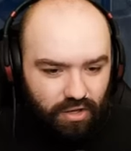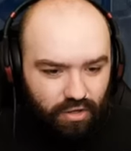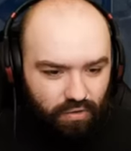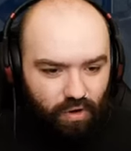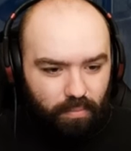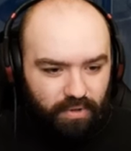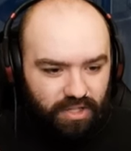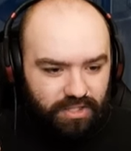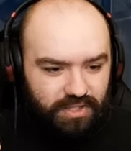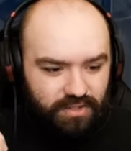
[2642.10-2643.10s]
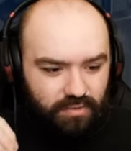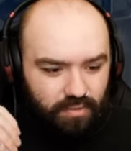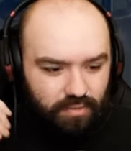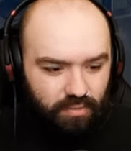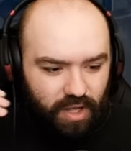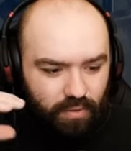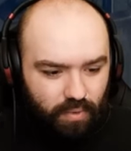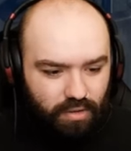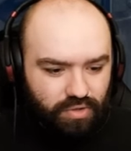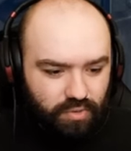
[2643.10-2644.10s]
the necropolis, like
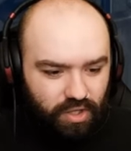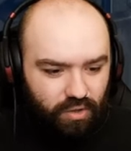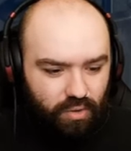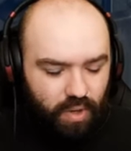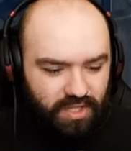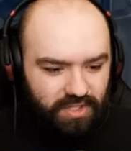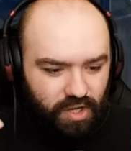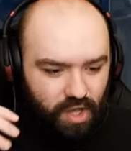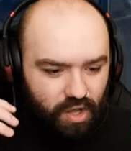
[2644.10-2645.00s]
while doing your quest,